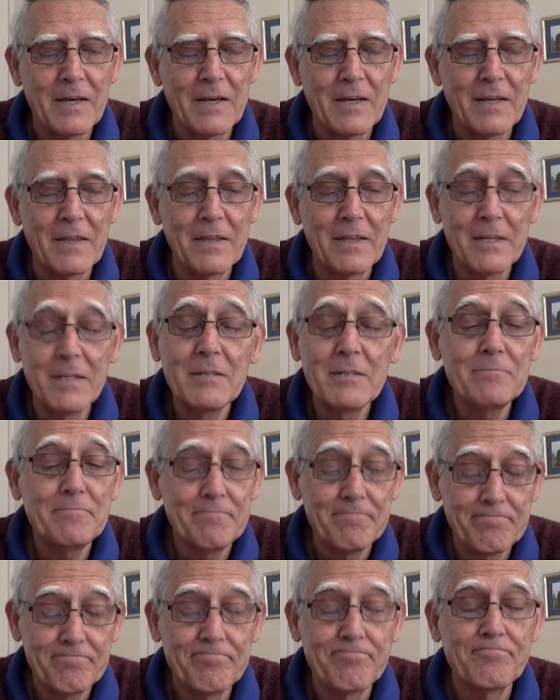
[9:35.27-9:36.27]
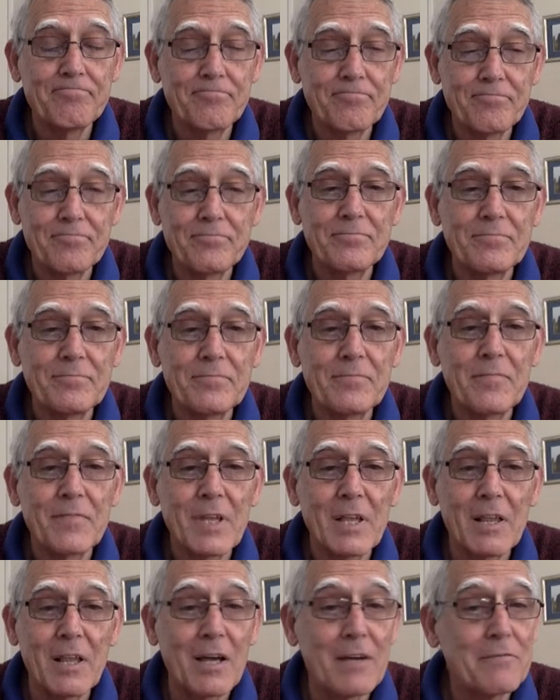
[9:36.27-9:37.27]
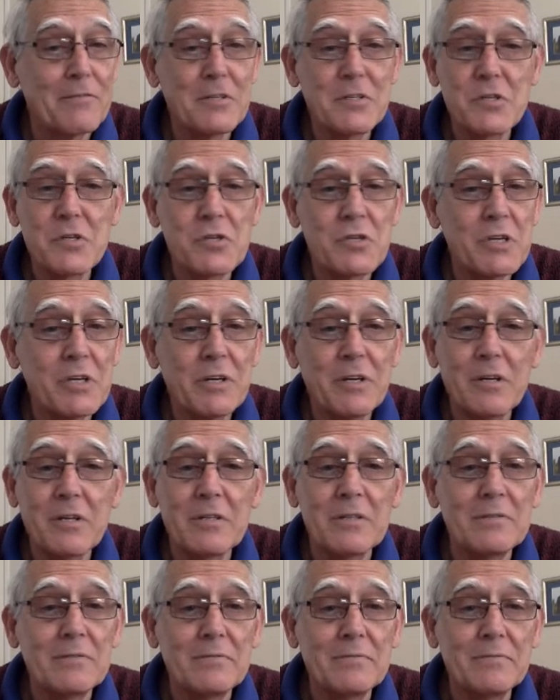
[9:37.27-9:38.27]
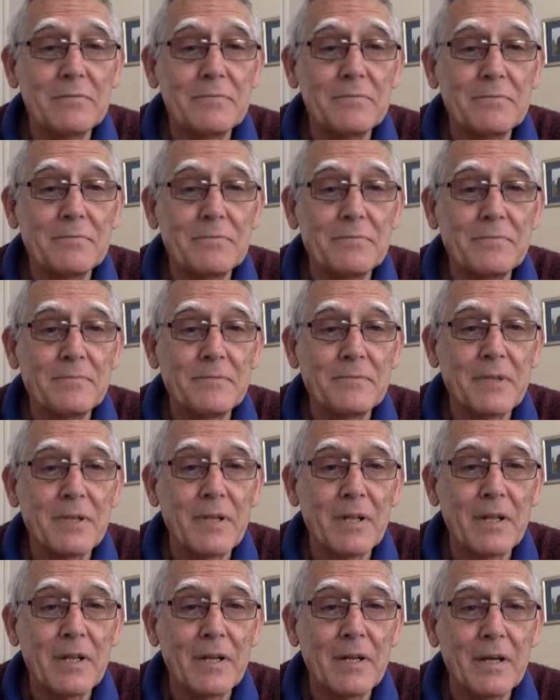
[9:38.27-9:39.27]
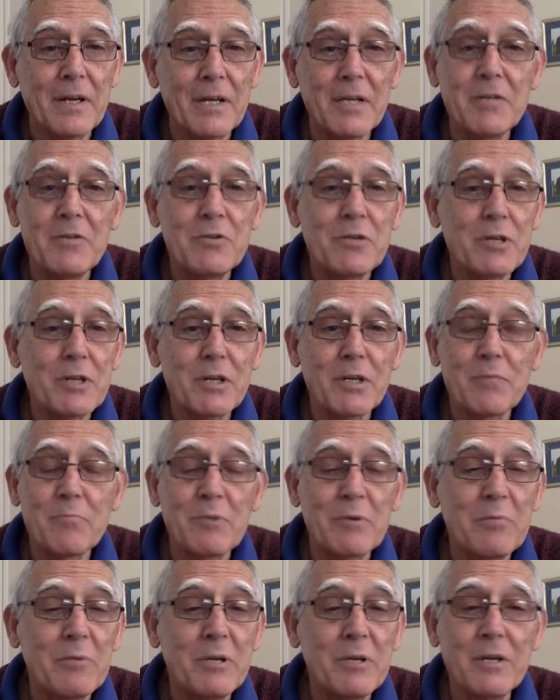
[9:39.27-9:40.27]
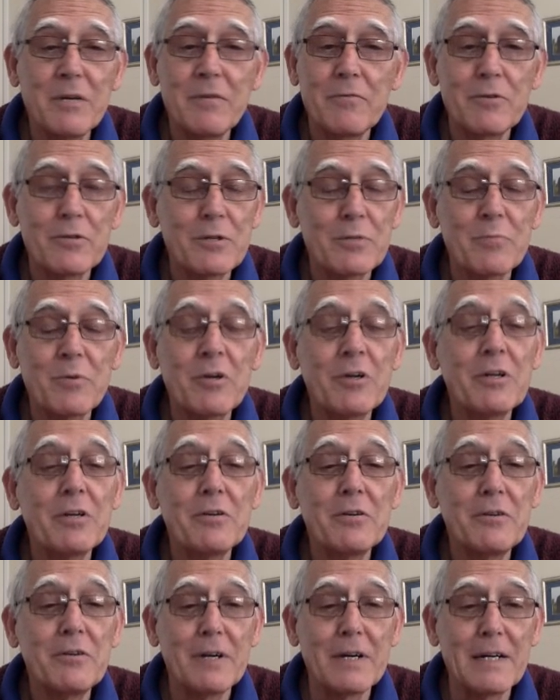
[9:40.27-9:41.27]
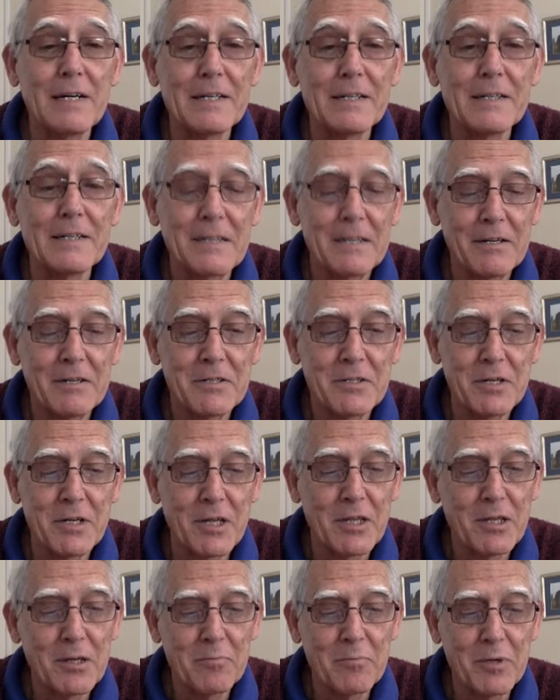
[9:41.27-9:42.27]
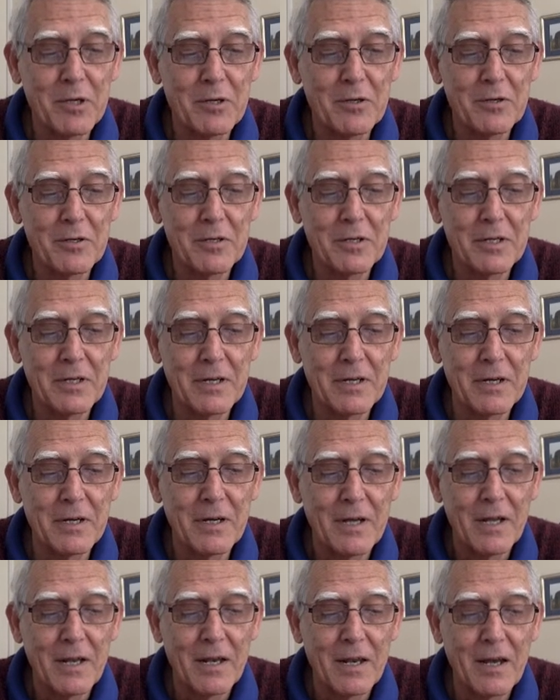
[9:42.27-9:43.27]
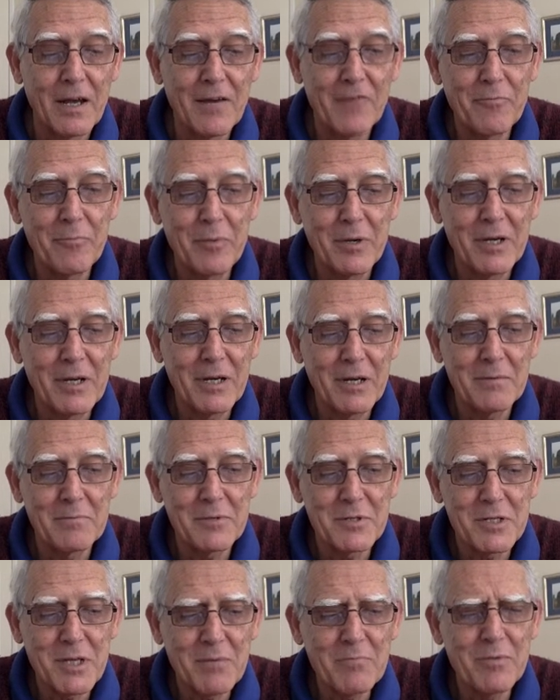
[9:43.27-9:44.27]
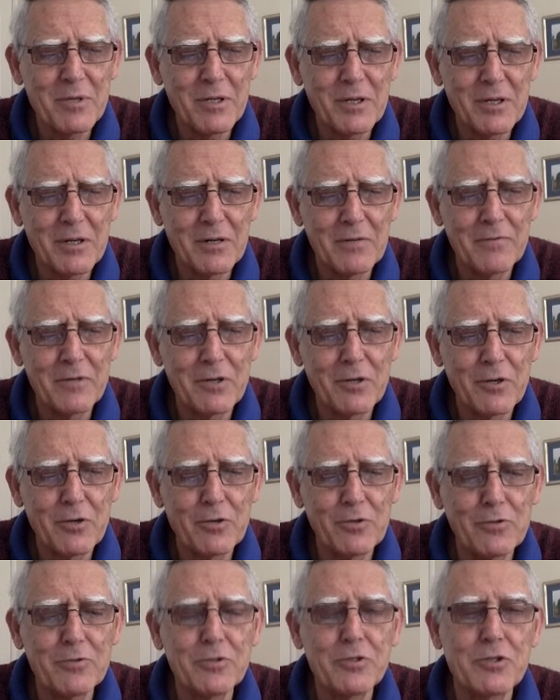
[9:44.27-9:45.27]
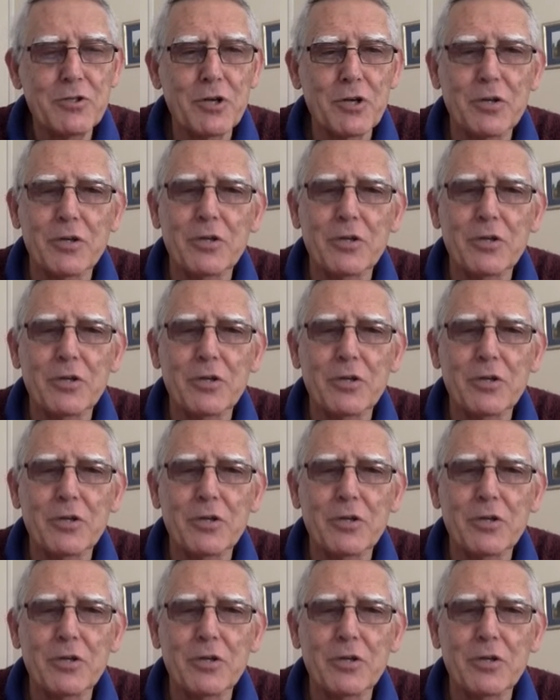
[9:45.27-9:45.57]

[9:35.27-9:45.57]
then life is a zero. Eat, drink, and be merry, for tomorrow you die. There is nothing beyond here. Life becomes something of a cruel joke.